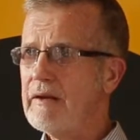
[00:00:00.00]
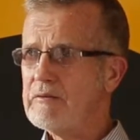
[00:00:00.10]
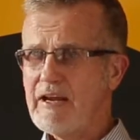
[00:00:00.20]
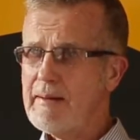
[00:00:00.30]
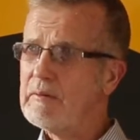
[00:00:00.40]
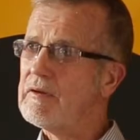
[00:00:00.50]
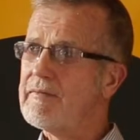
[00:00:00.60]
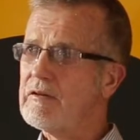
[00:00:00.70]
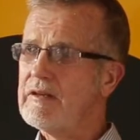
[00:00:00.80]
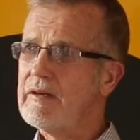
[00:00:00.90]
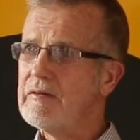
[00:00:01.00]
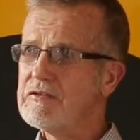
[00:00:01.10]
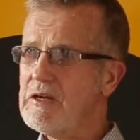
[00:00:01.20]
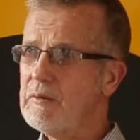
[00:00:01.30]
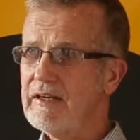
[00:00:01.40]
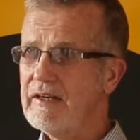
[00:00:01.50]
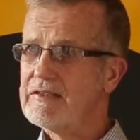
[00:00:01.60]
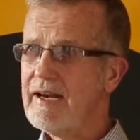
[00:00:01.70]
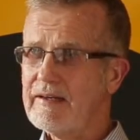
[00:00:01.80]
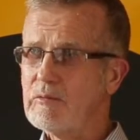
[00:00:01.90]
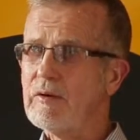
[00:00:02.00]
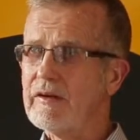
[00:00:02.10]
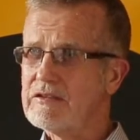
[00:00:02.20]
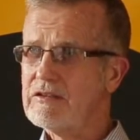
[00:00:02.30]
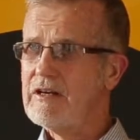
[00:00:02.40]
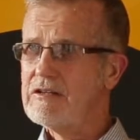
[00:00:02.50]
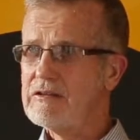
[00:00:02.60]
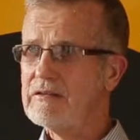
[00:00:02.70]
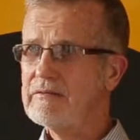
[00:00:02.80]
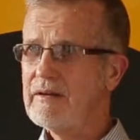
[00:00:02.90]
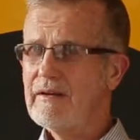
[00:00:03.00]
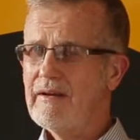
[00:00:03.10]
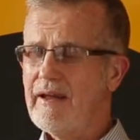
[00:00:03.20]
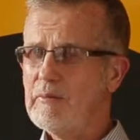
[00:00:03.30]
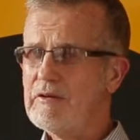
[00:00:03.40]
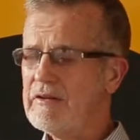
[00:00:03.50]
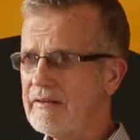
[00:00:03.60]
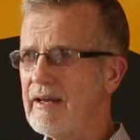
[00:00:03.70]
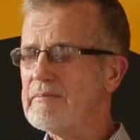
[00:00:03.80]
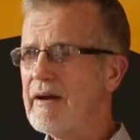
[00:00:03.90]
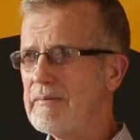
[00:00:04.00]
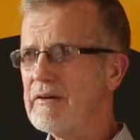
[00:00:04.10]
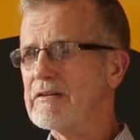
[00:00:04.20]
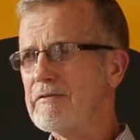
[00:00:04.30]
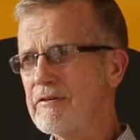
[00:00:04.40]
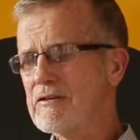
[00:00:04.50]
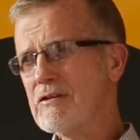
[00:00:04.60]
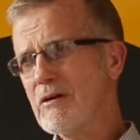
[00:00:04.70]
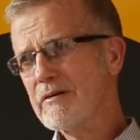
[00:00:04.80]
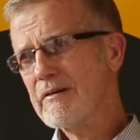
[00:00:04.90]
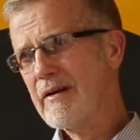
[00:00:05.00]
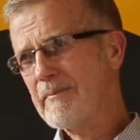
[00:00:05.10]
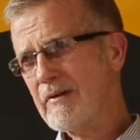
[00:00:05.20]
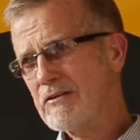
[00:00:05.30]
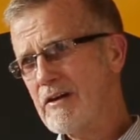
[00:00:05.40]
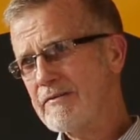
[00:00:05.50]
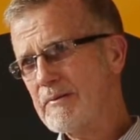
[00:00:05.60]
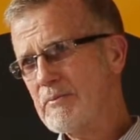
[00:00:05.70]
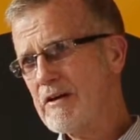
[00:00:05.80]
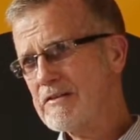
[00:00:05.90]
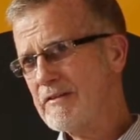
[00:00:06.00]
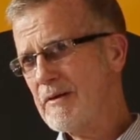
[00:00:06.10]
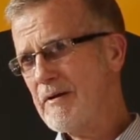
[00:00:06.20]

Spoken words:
He was happy with everything else, so we did exactly what he suggested, and we think that made a big difference on achieving the price for the